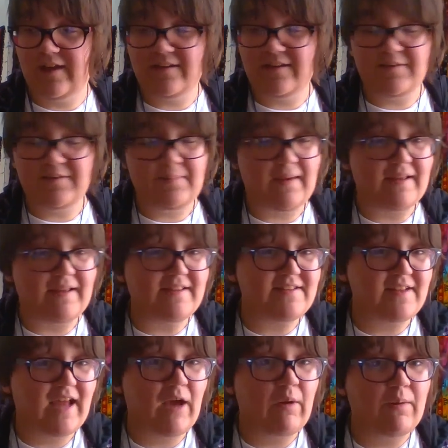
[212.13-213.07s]
It depends
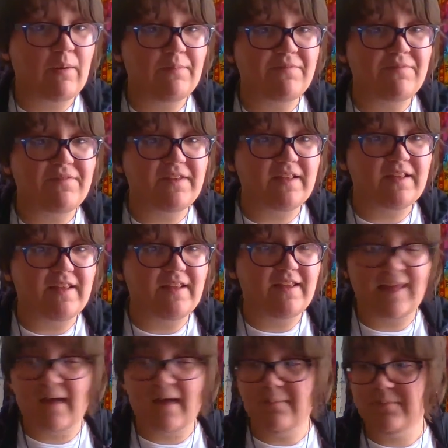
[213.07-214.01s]
on how I'm feeling
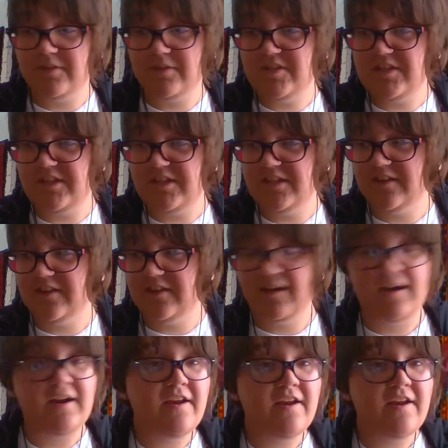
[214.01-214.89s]
that particular